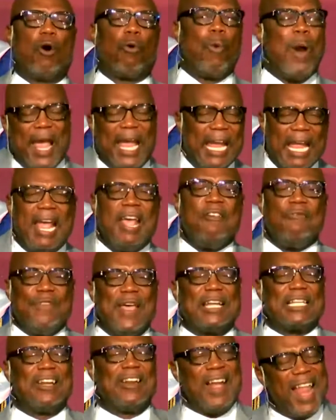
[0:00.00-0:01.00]
a way
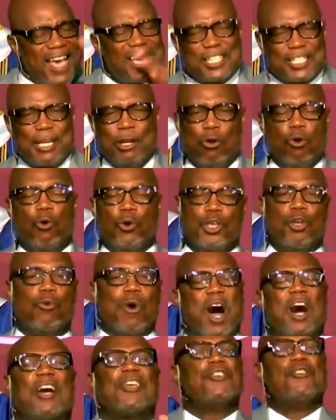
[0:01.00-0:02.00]
that's less than who you
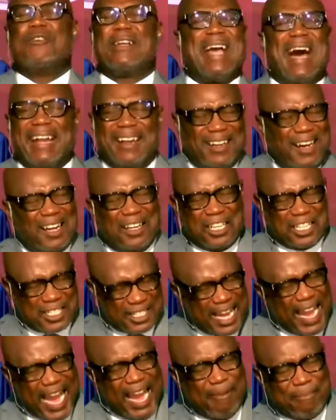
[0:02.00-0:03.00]
are. You got to
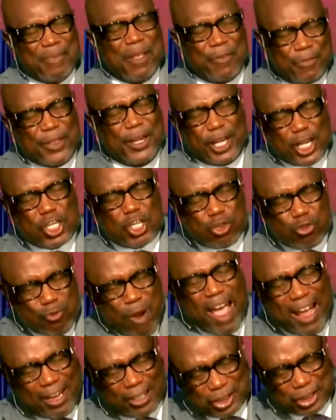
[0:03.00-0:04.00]
understand the
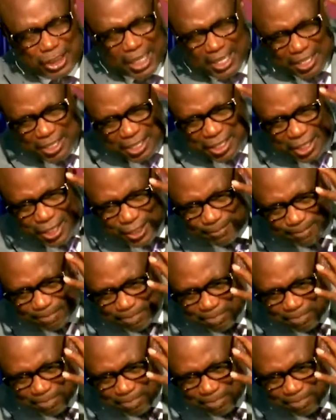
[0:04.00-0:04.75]
distractions